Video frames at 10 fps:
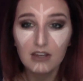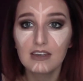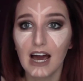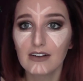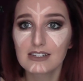
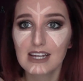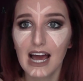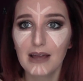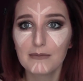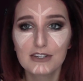Now it's
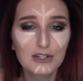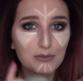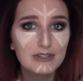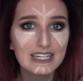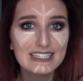time to
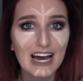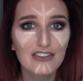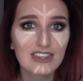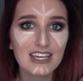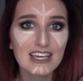blend
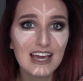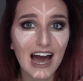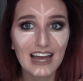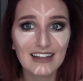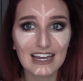out the
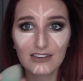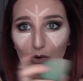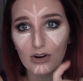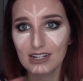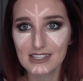highlight
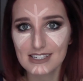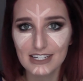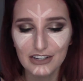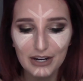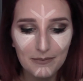or
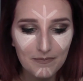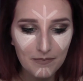concealer.